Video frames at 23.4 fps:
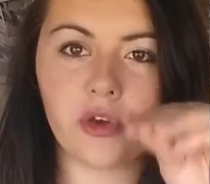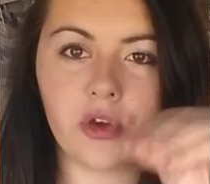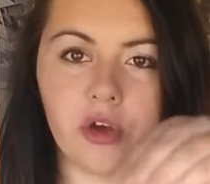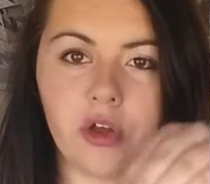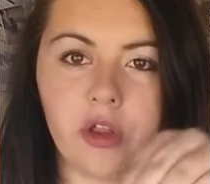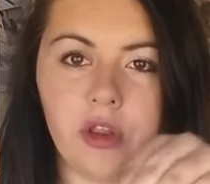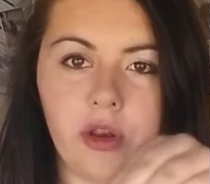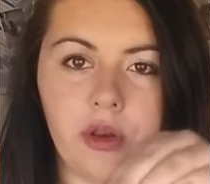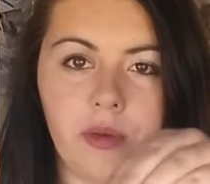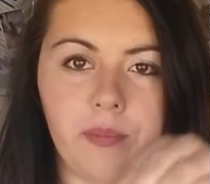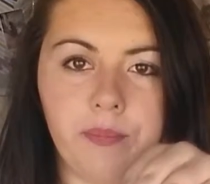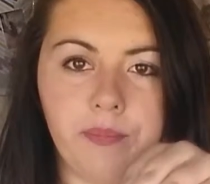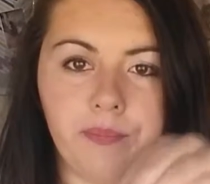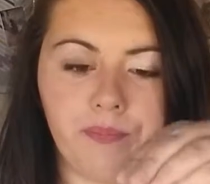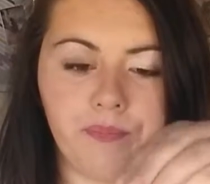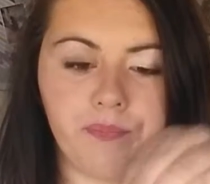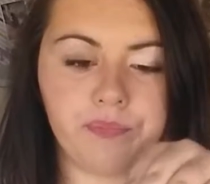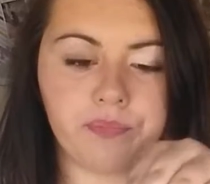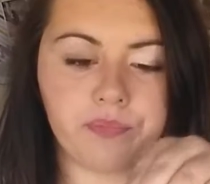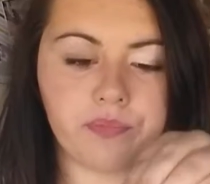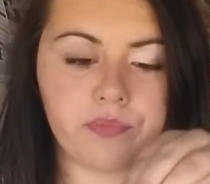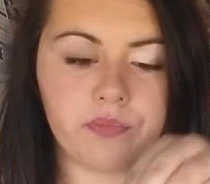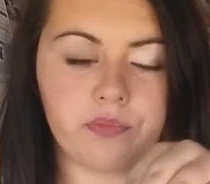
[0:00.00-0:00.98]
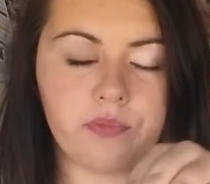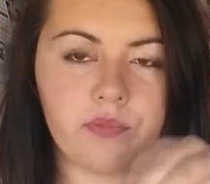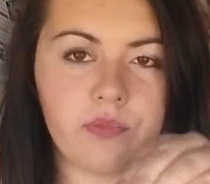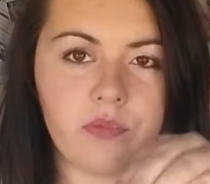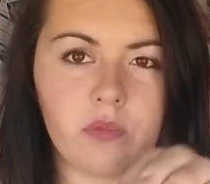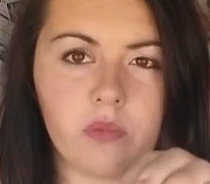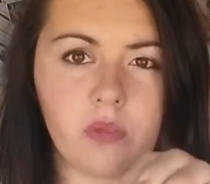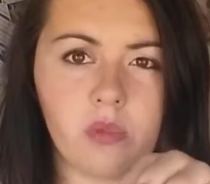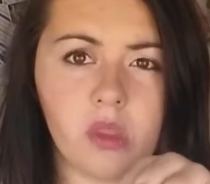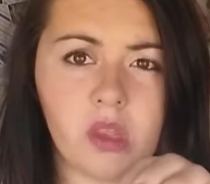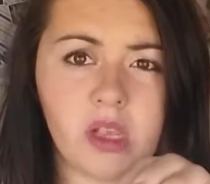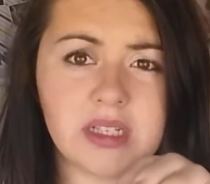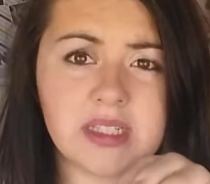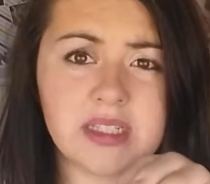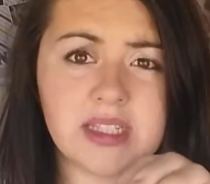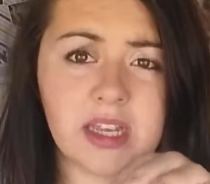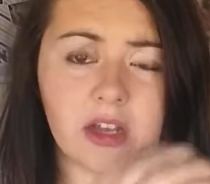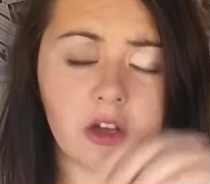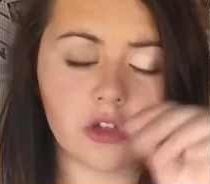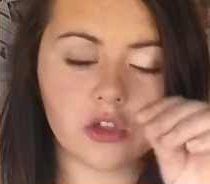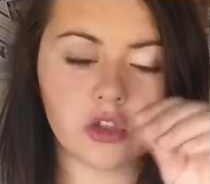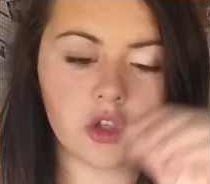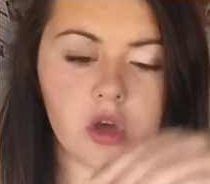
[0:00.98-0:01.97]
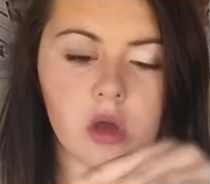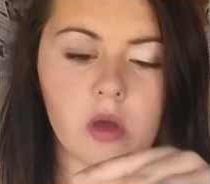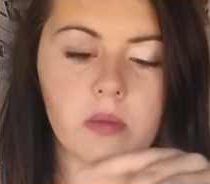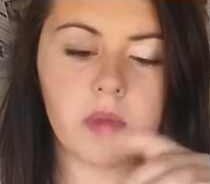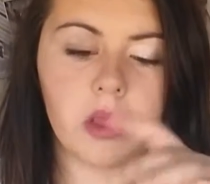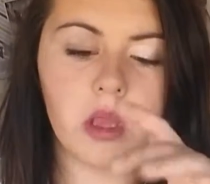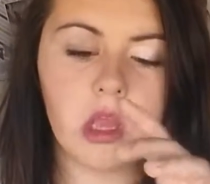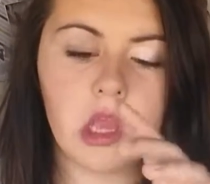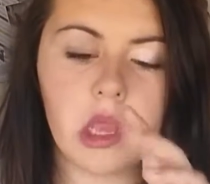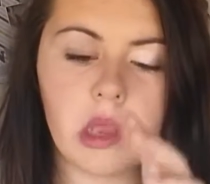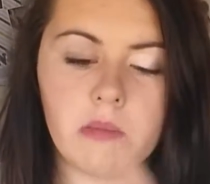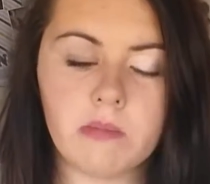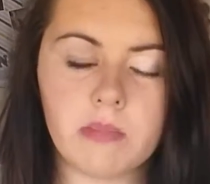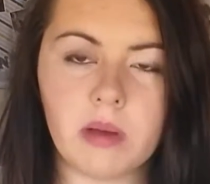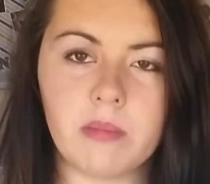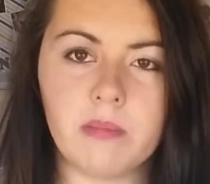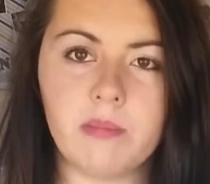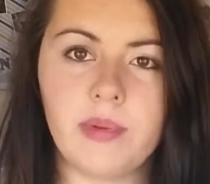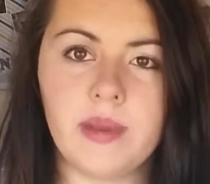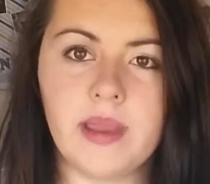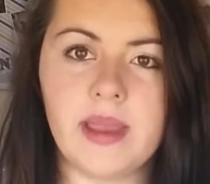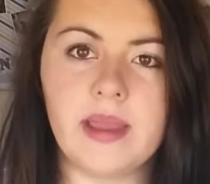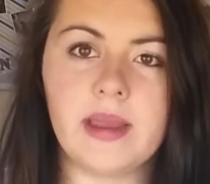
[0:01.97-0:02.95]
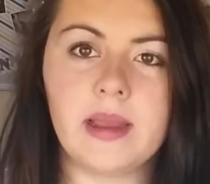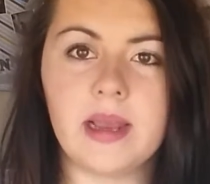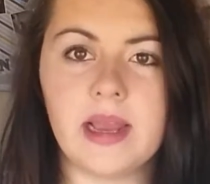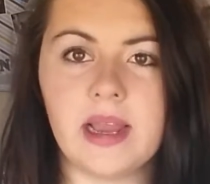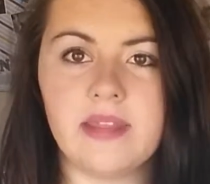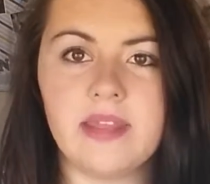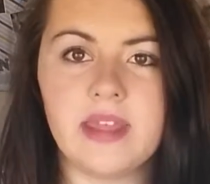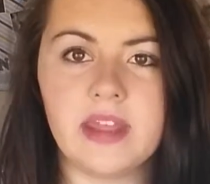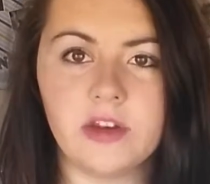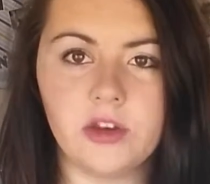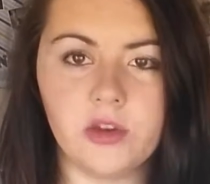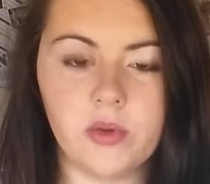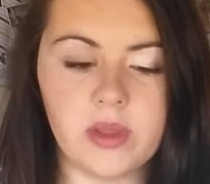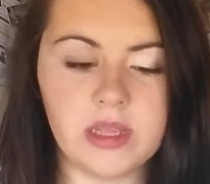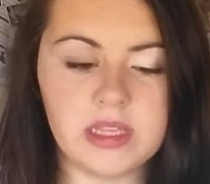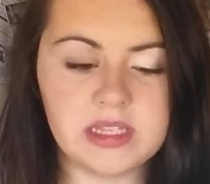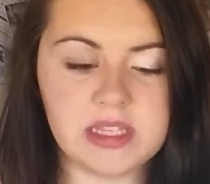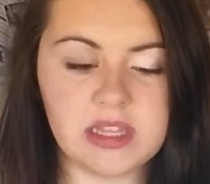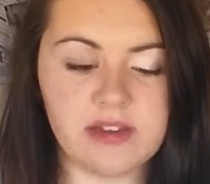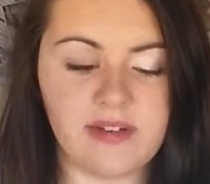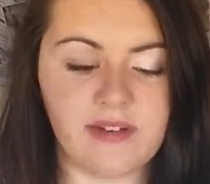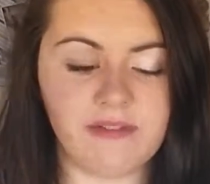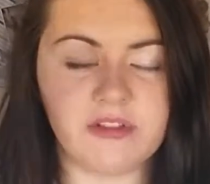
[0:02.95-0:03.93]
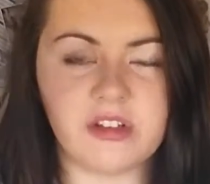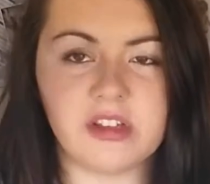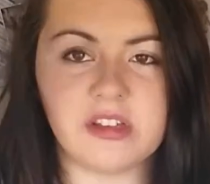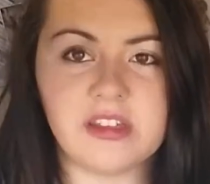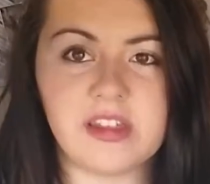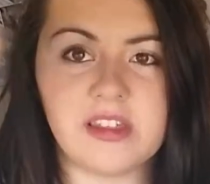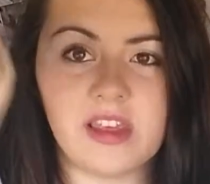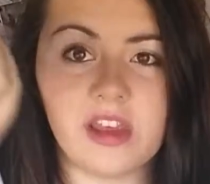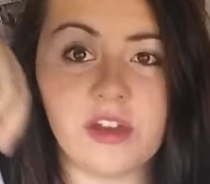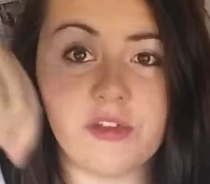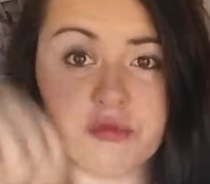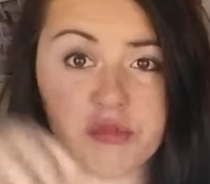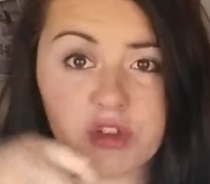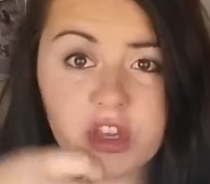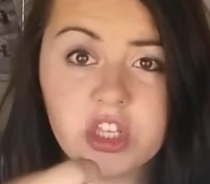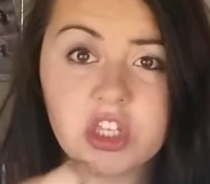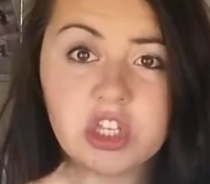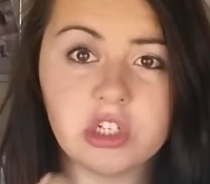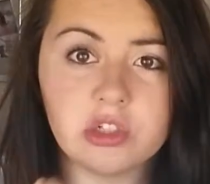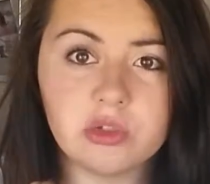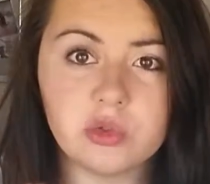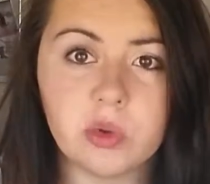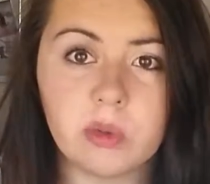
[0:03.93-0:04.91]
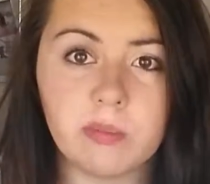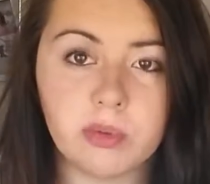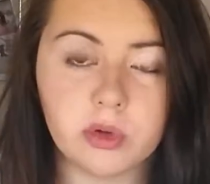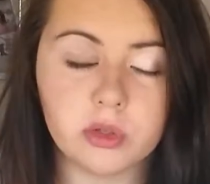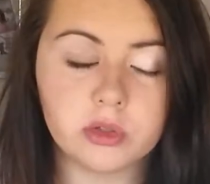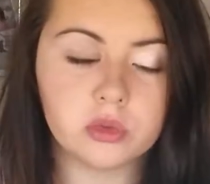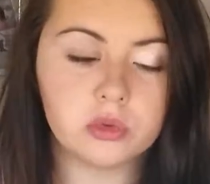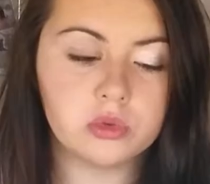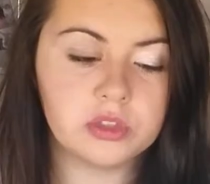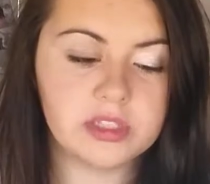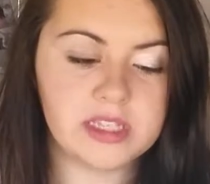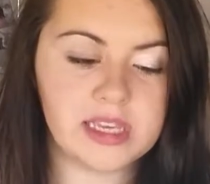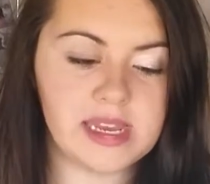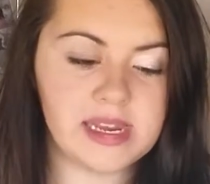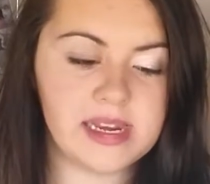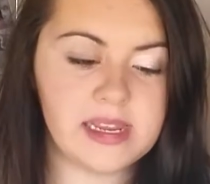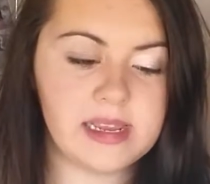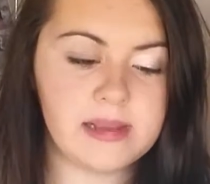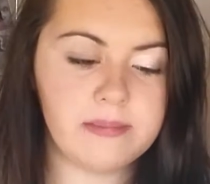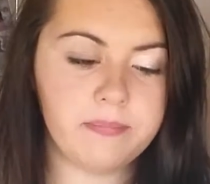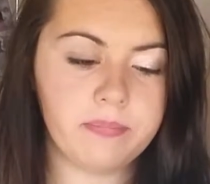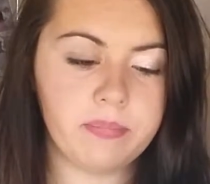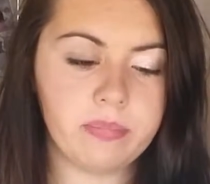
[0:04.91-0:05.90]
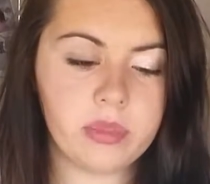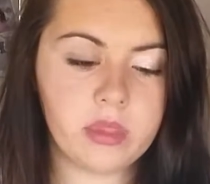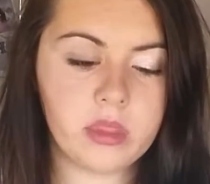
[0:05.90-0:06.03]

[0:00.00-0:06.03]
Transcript: the cotton stick on top, pump it, and then do it instead of having to sit there and reach into a bottle to get it.